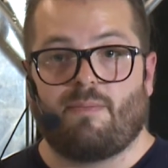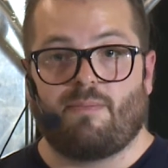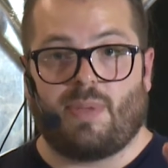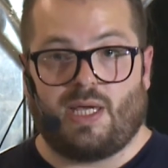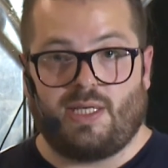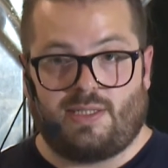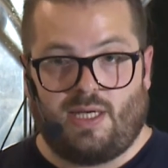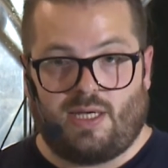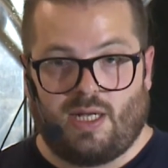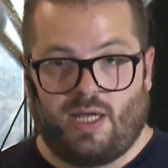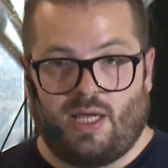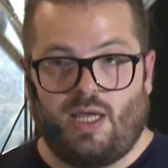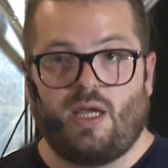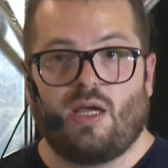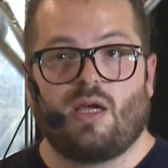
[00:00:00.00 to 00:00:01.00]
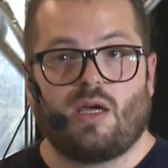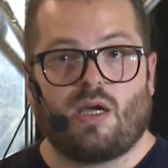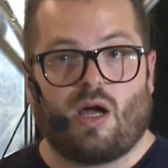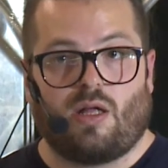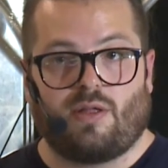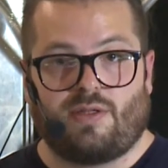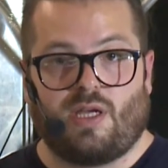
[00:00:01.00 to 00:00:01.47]
Basically,
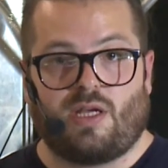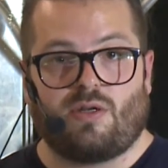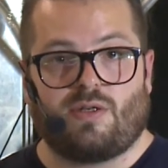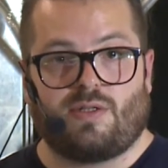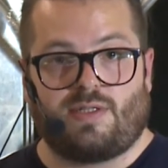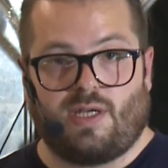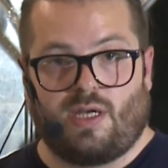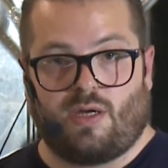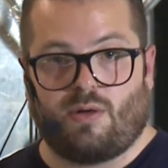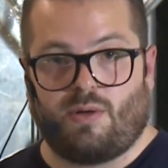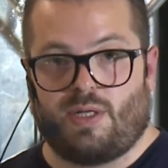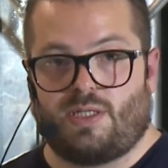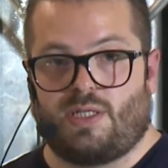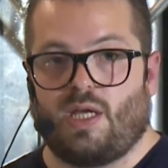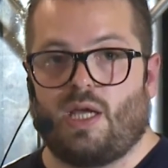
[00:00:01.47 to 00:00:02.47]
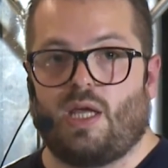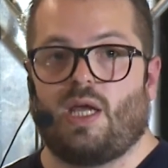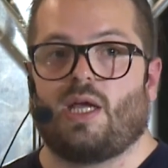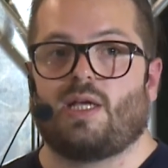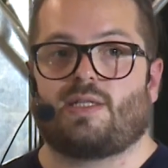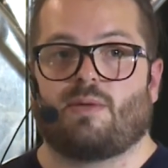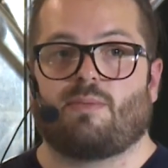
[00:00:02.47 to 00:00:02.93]
container security
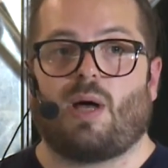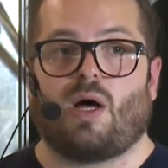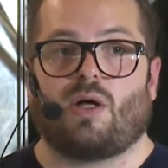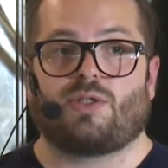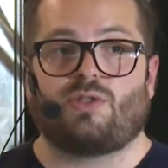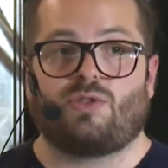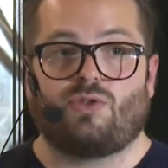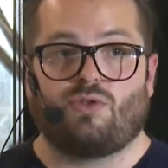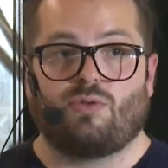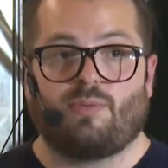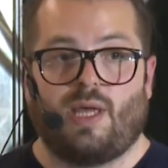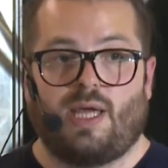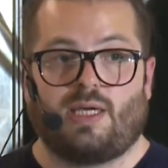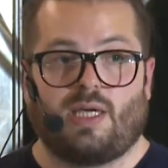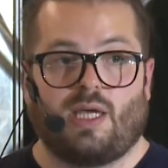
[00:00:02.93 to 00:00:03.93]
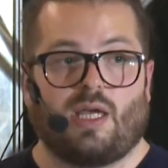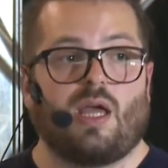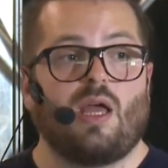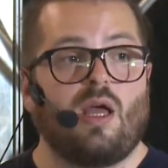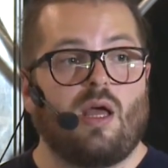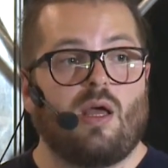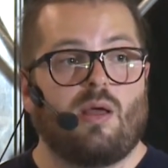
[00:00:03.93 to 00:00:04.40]
is about to making
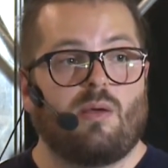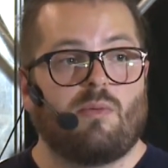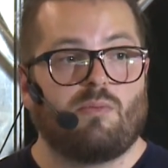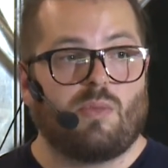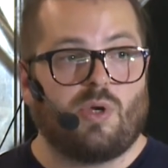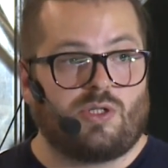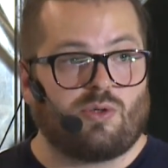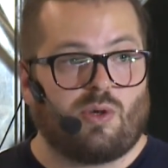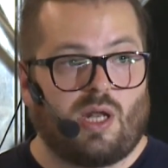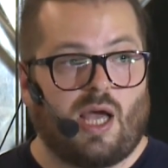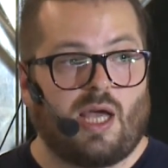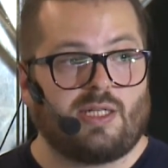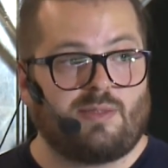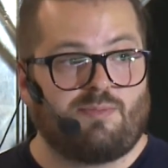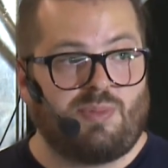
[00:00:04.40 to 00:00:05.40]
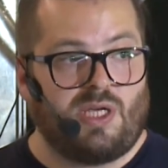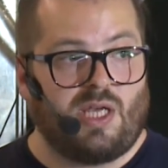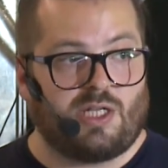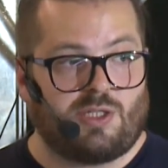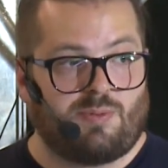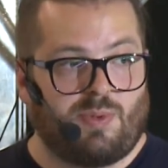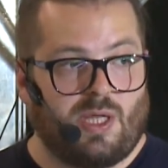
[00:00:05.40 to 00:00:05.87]
mutualized
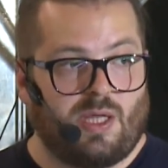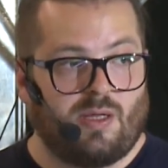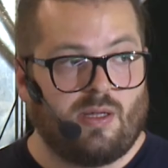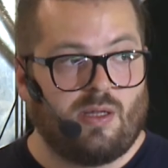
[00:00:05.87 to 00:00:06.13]
PHP.